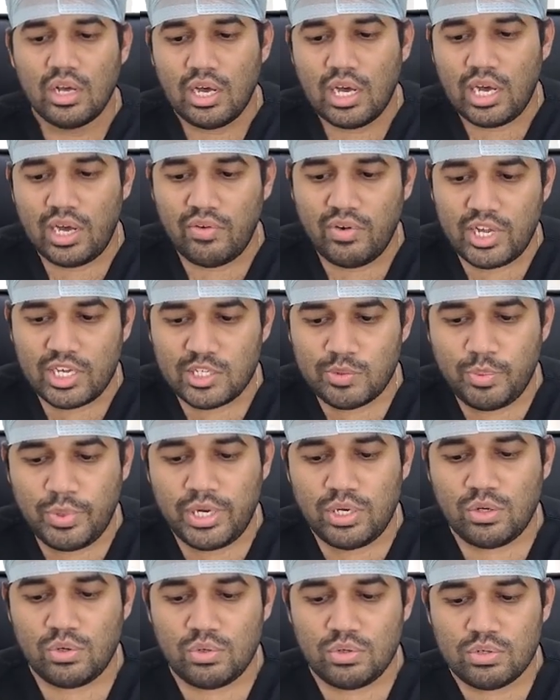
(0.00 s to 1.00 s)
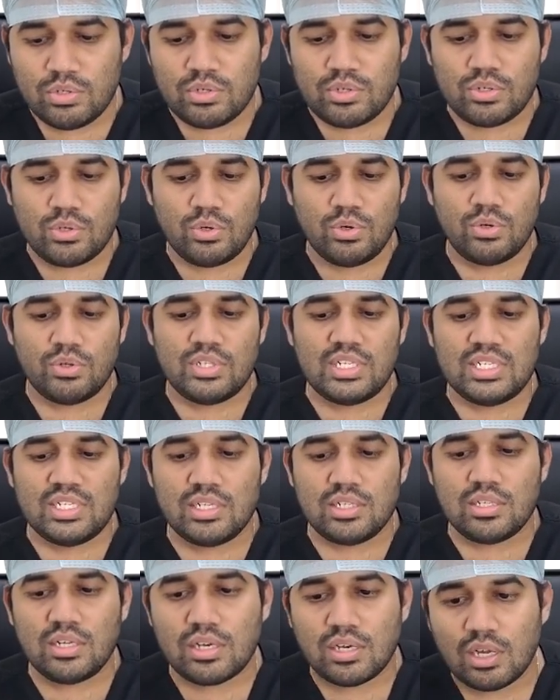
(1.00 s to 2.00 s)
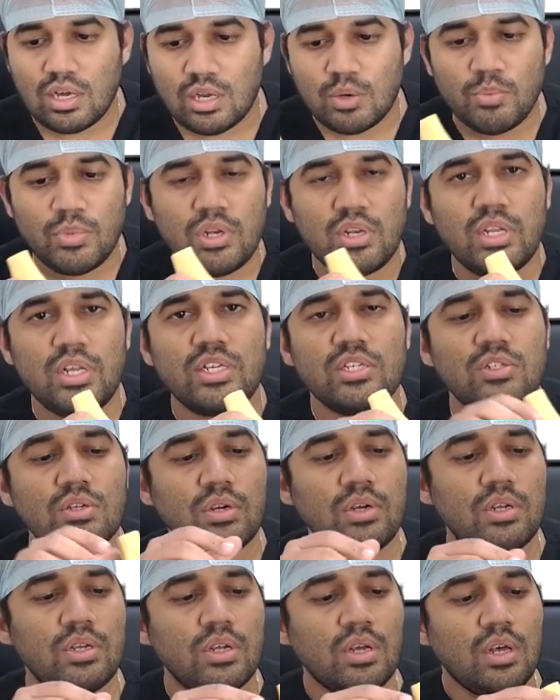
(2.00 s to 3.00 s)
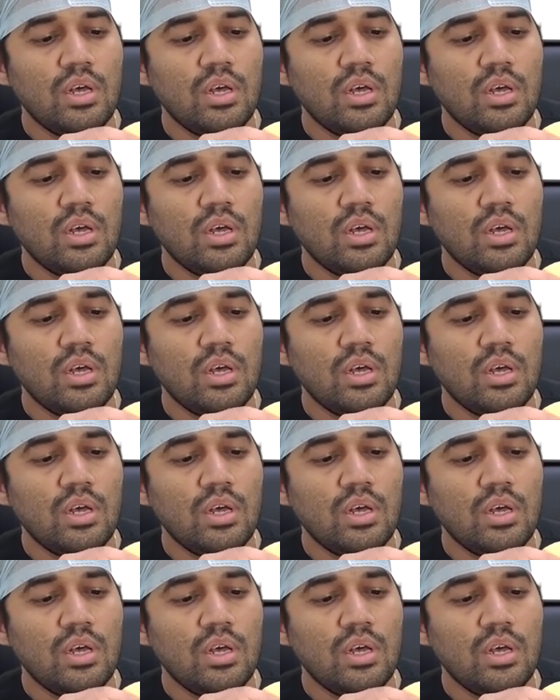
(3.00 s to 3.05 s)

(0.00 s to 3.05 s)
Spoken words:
I will explain you. So this is the normal knee joint.